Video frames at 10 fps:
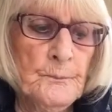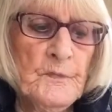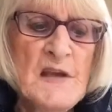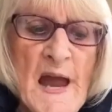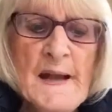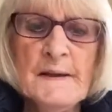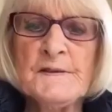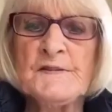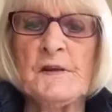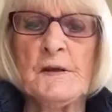
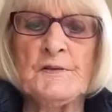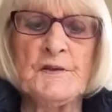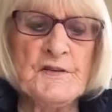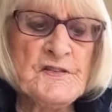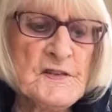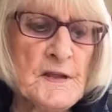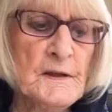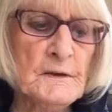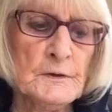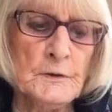talented and
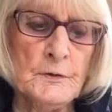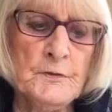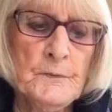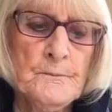skilled,